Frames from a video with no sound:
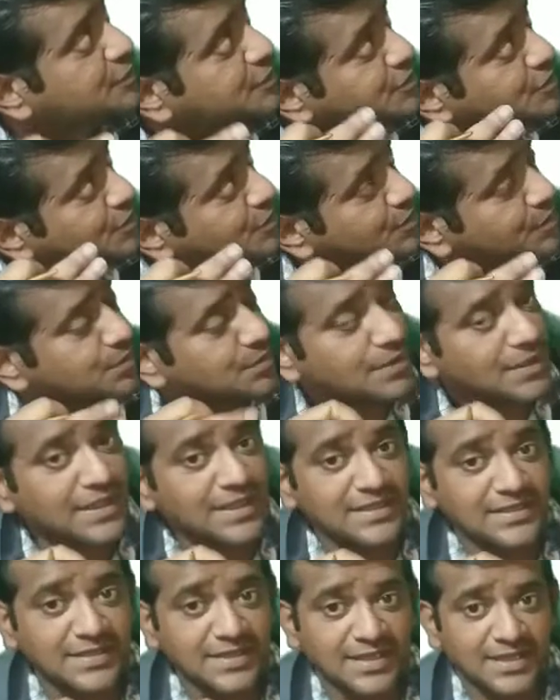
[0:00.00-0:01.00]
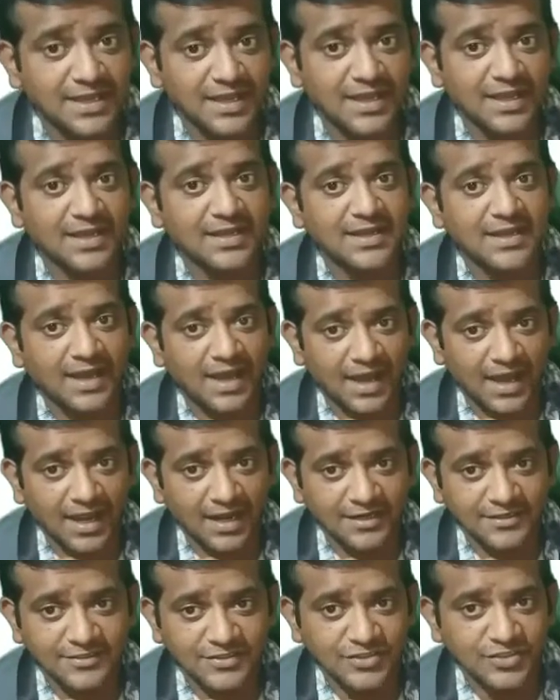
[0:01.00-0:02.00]
2 Indica
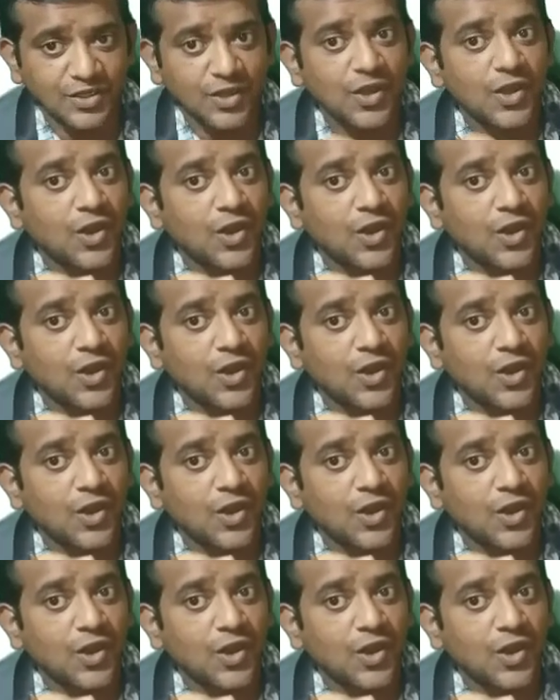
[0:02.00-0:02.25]
cars